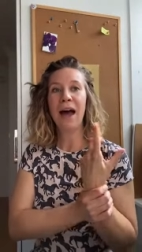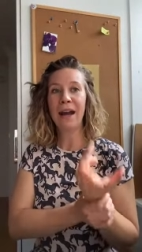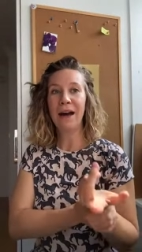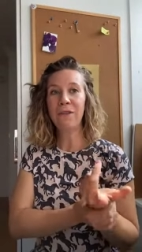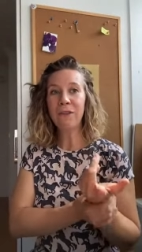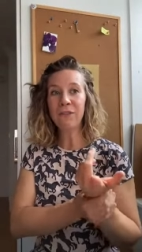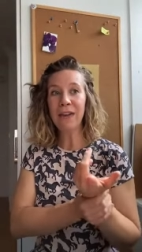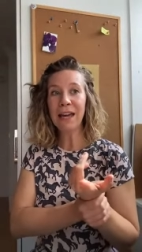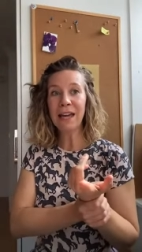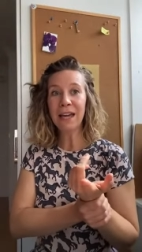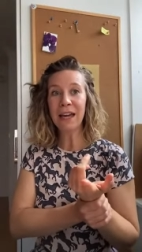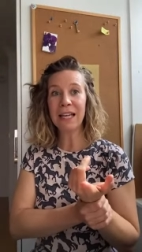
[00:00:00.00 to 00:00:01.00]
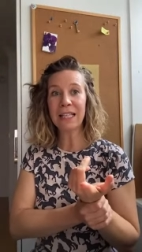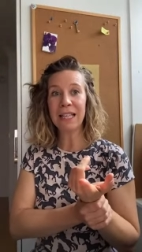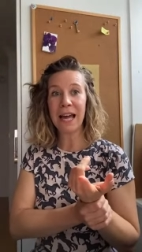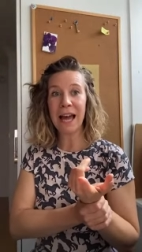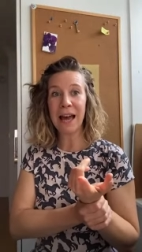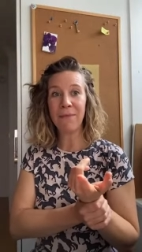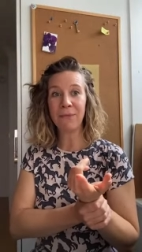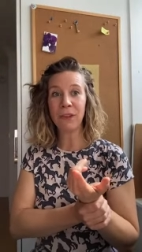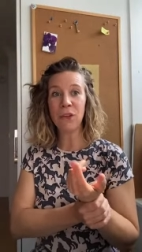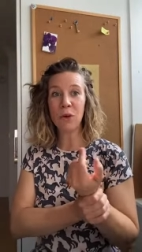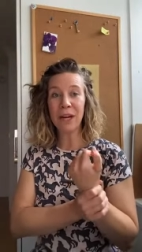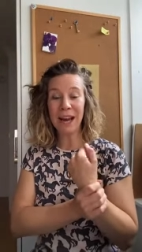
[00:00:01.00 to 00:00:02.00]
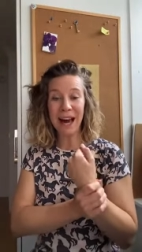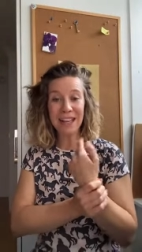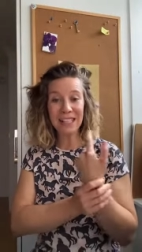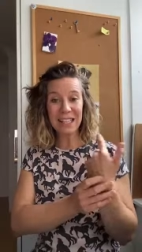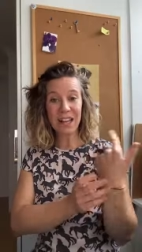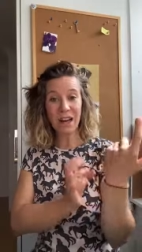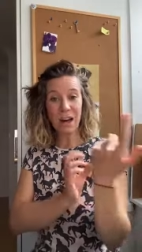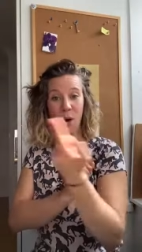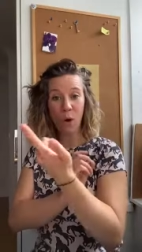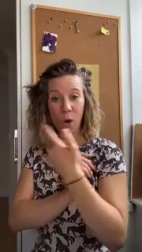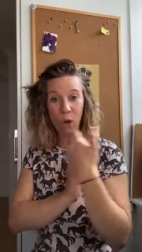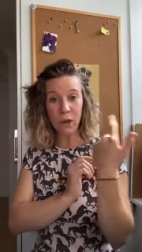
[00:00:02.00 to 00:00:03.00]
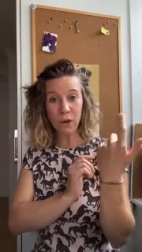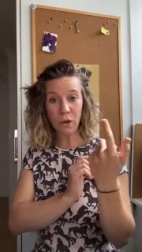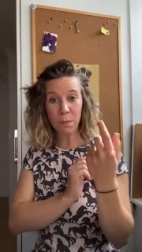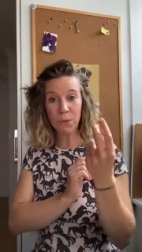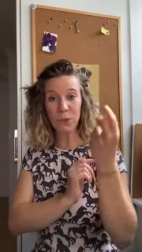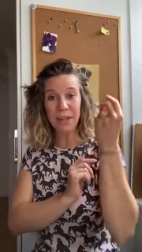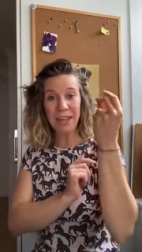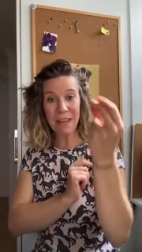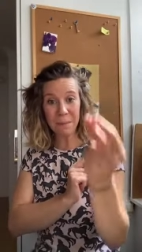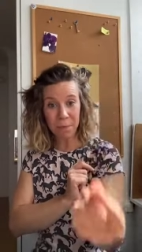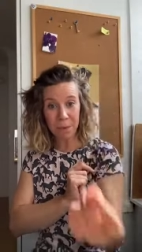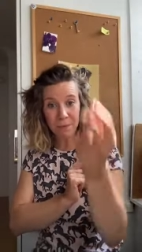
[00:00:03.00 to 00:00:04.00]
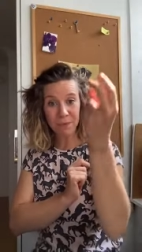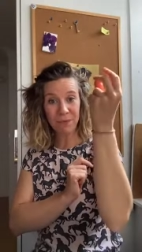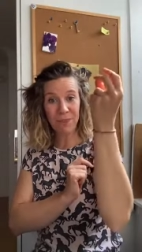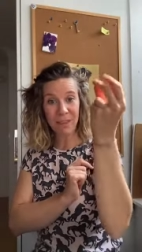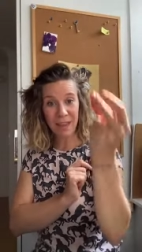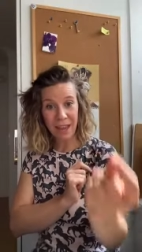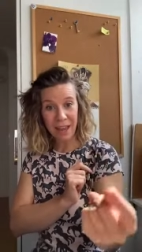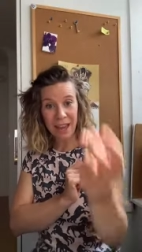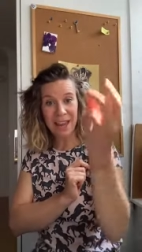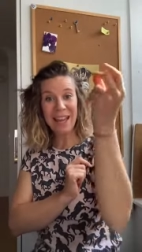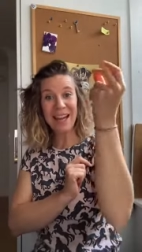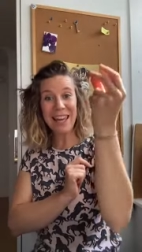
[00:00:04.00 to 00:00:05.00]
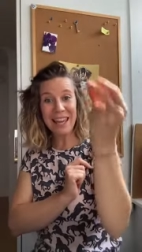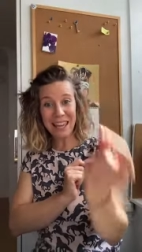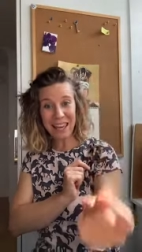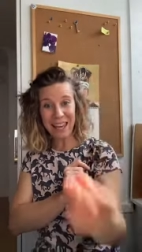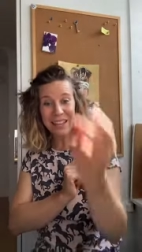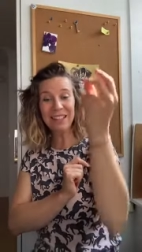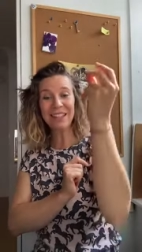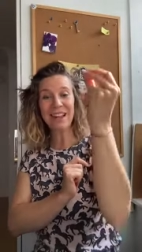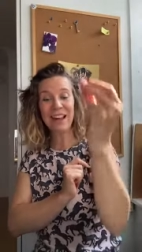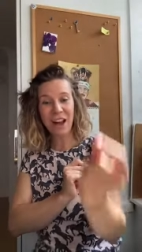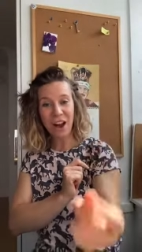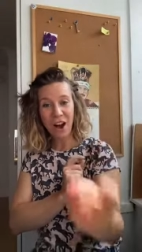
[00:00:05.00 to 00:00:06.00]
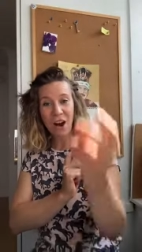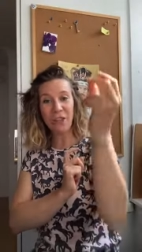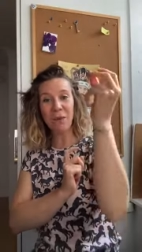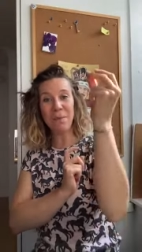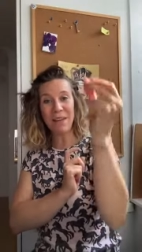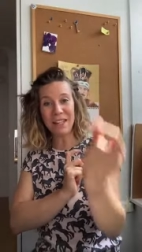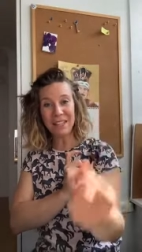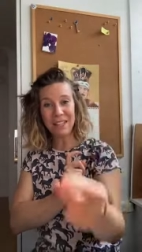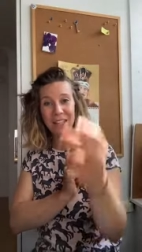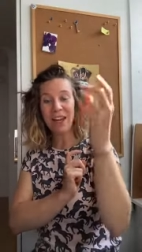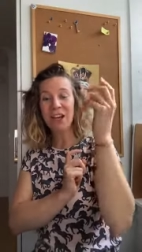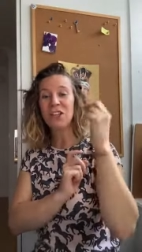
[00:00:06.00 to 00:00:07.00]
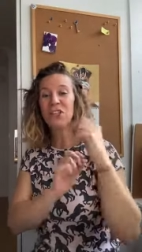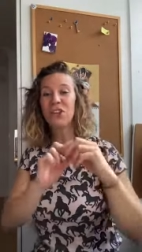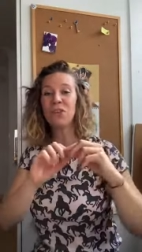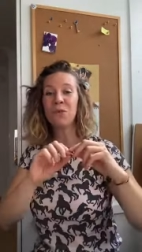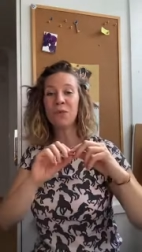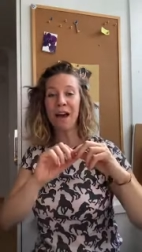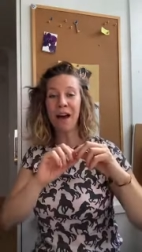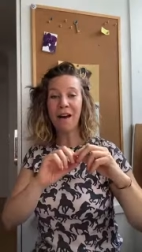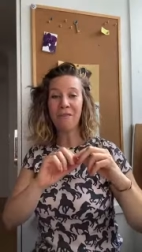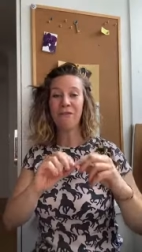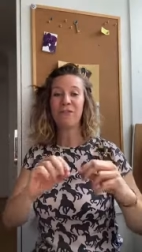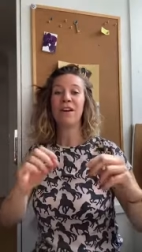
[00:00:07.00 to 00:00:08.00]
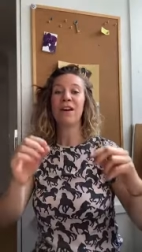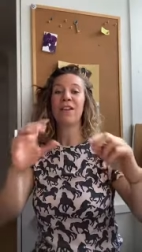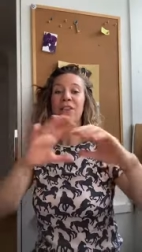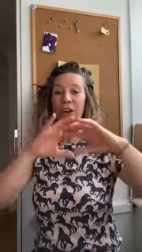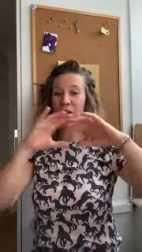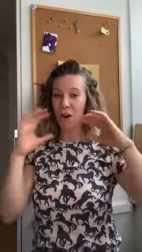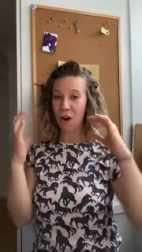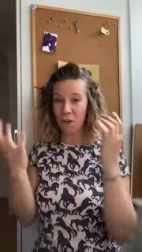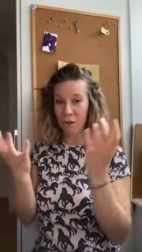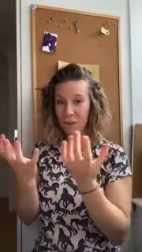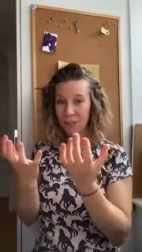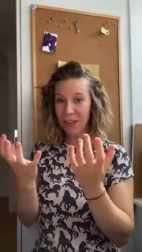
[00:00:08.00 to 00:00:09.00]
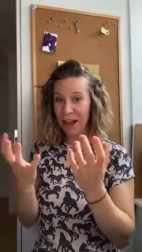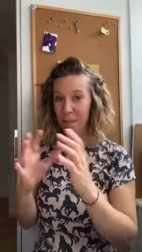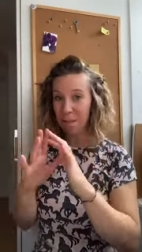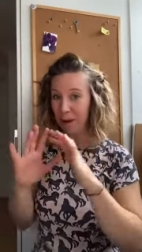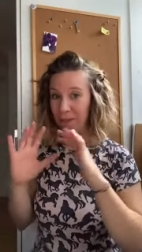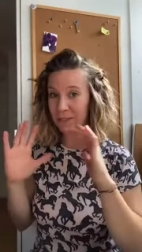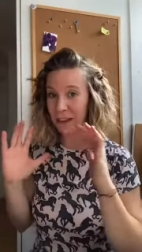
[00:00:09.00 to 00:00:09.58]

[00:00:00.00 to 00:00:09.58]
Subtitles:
Another thing is that you can ask all the group to keep clicking on the beats. So you would have the chorus done